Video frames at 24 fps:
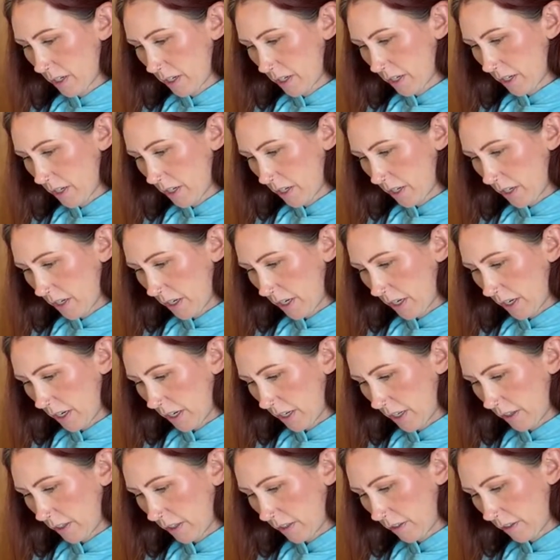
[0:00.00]
And let's
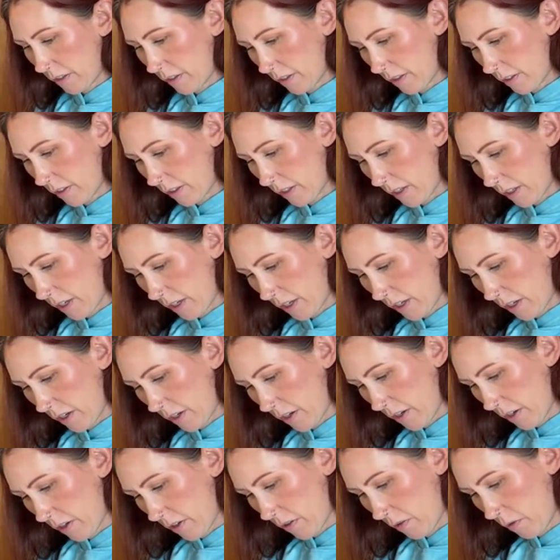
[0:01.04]
see,
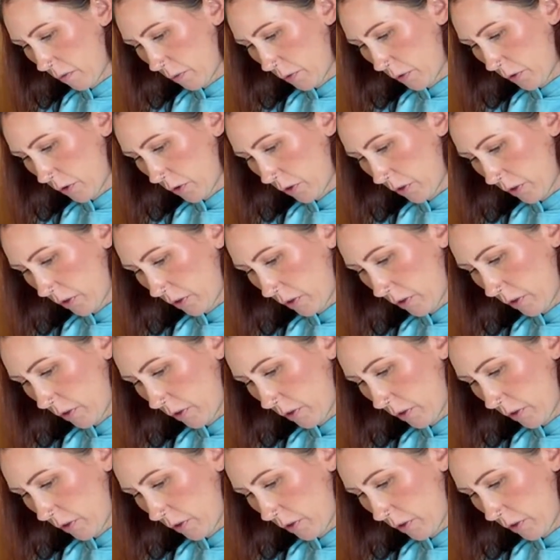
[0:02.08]
we'll just